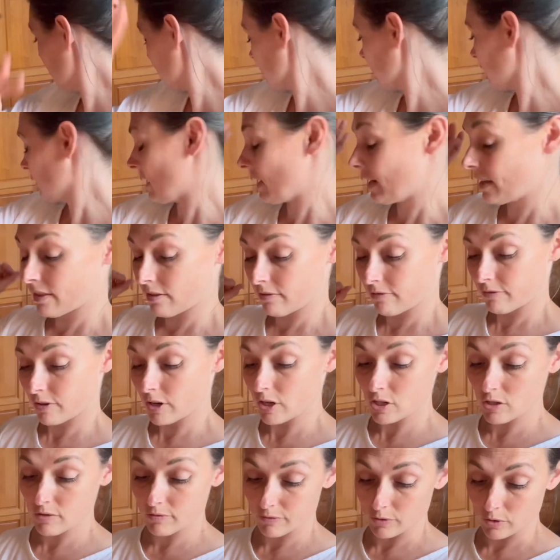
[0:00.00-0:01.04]
like the
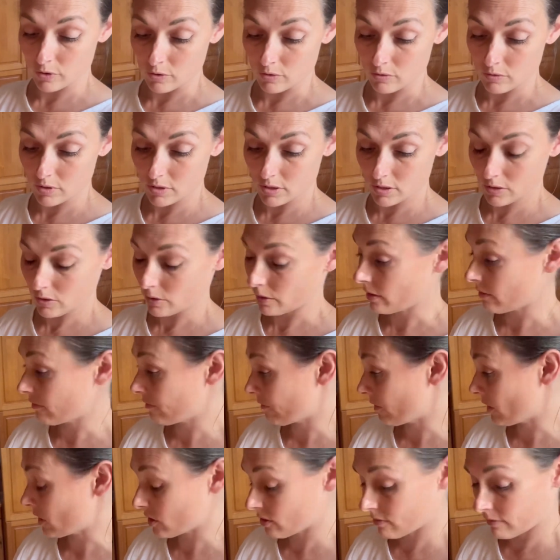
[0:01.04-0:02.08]
fresh fruit or the
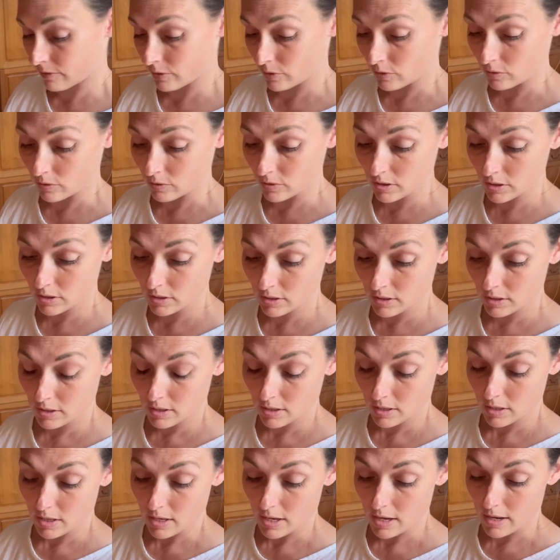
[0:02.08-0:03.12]
fresh food,
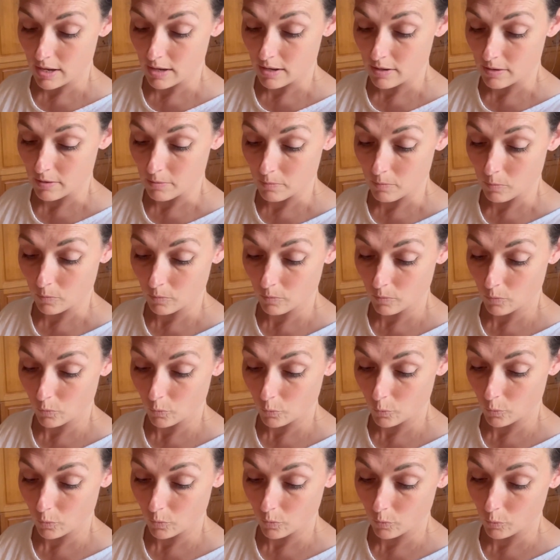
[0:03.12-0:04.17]

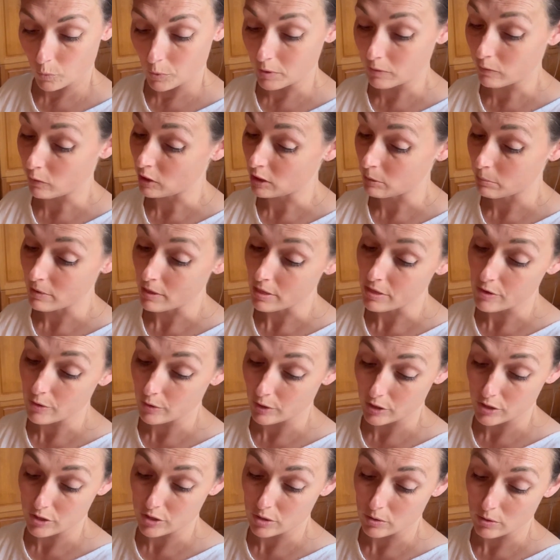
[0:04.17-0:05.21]
would have only been
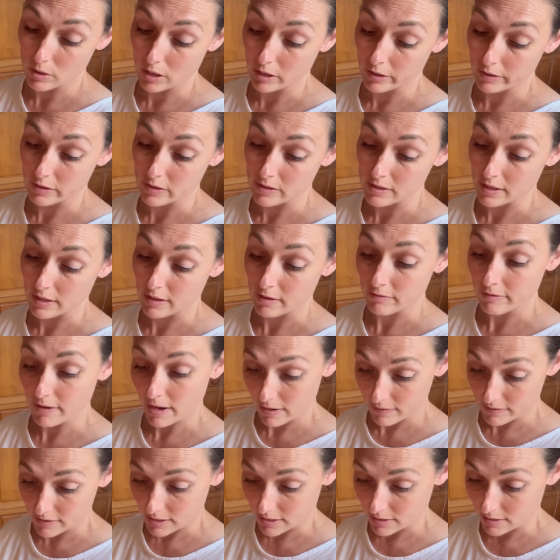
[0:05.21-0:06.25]

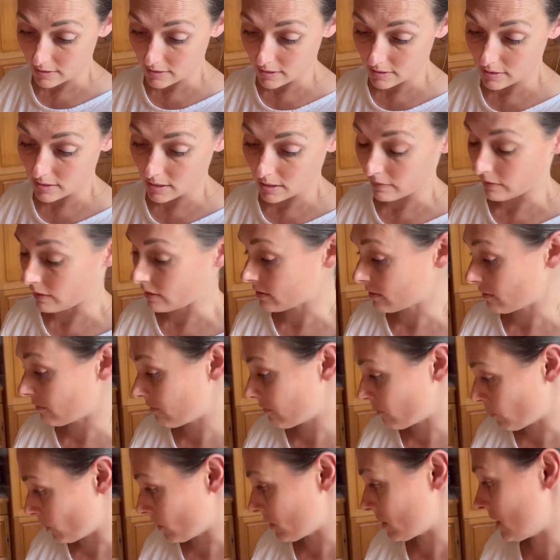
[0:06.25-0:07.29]
$32.05, a savings of
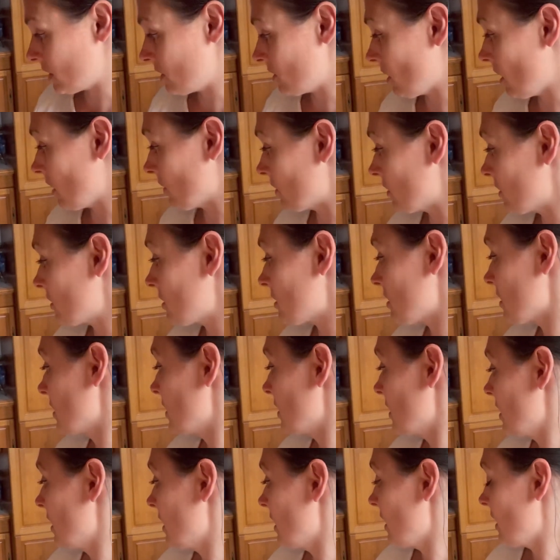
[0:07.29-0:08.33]

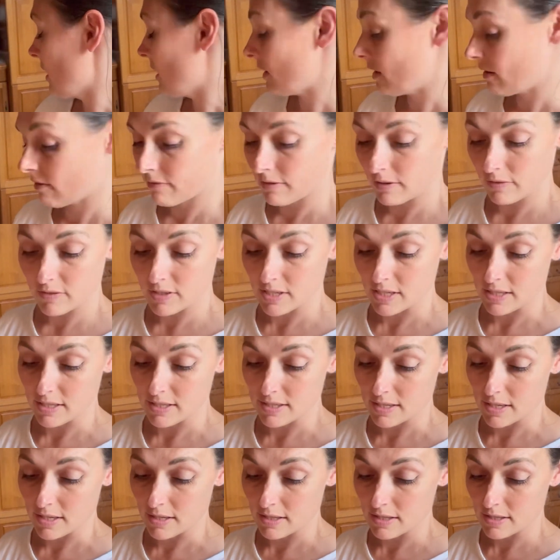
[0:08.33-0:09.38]

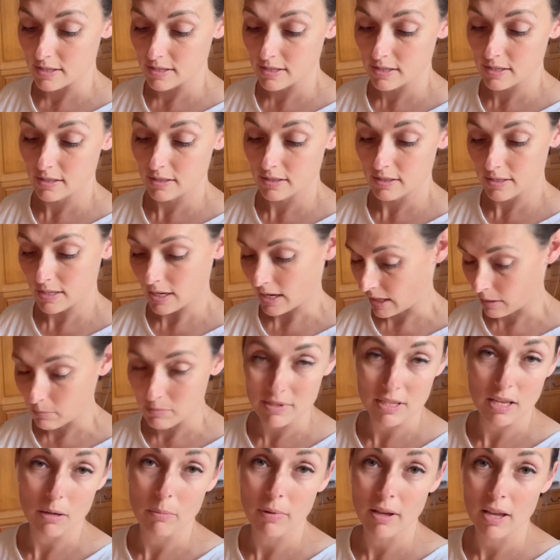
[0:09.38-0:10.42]
$14.15. Times
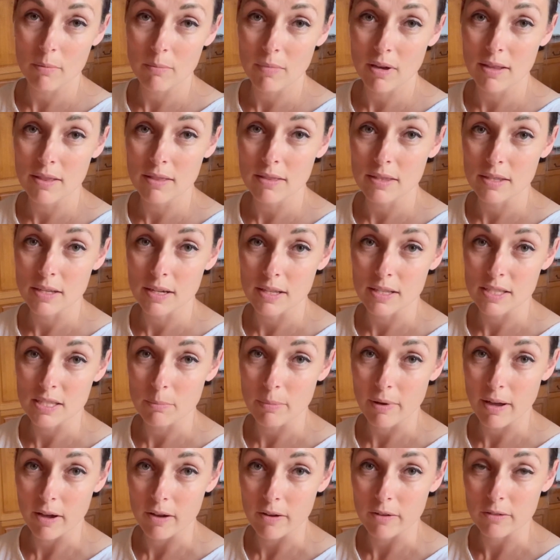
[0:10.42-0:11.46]
that by a month and it's
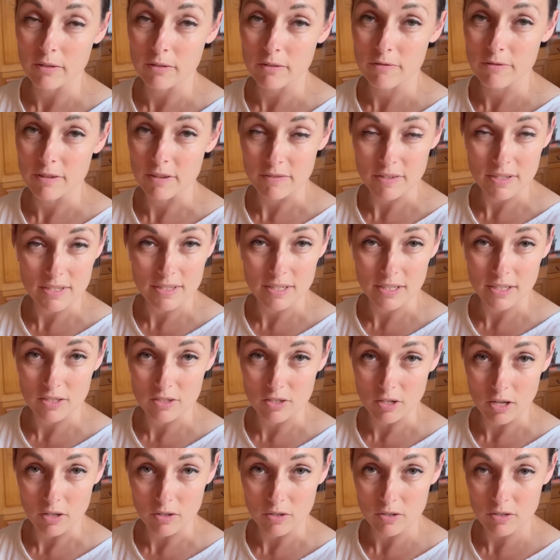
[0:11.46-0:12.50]
about
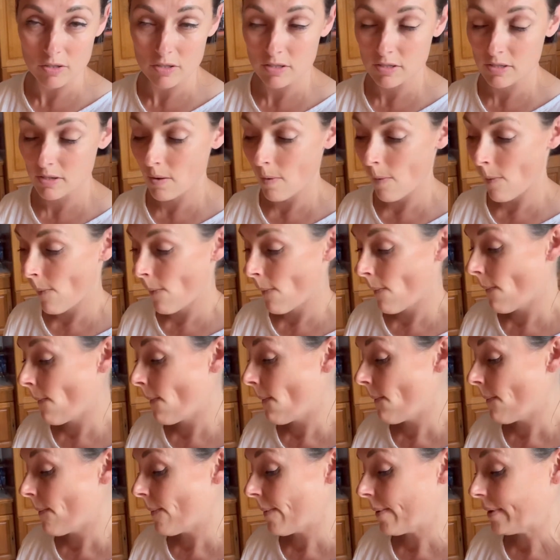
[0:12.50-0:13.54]
$56.
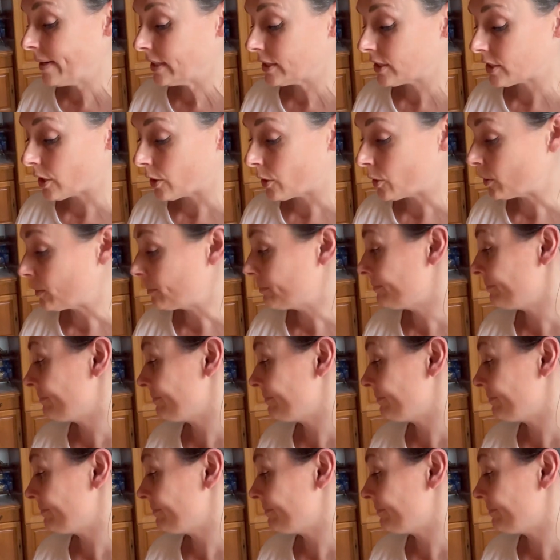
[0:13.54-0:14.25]
So